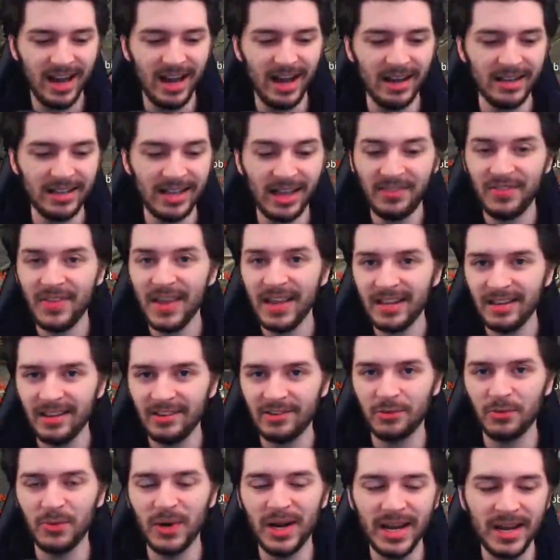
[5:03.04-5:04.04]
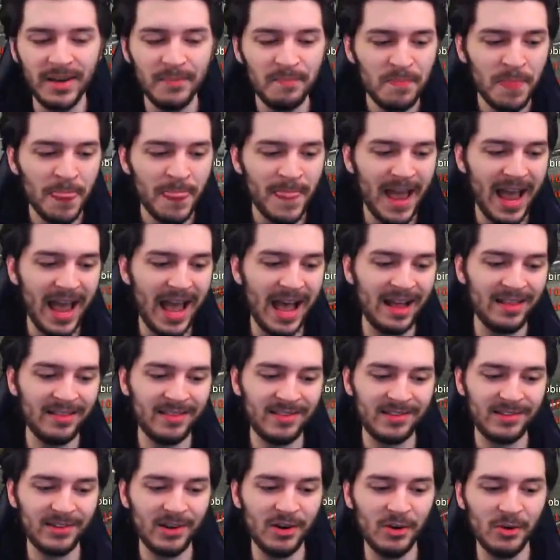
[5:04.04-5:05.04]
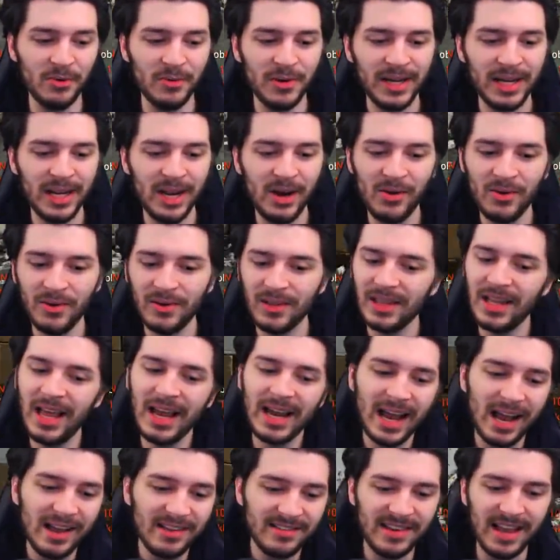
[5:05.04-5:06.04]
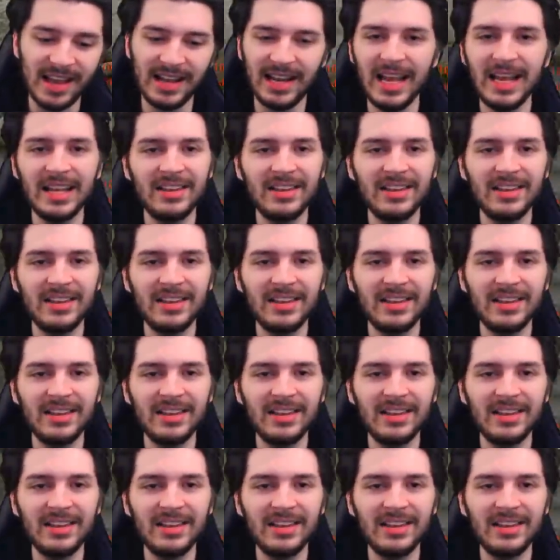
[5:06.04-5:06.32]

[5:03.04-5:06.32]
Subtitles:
that think this way. And so, you know, like I said,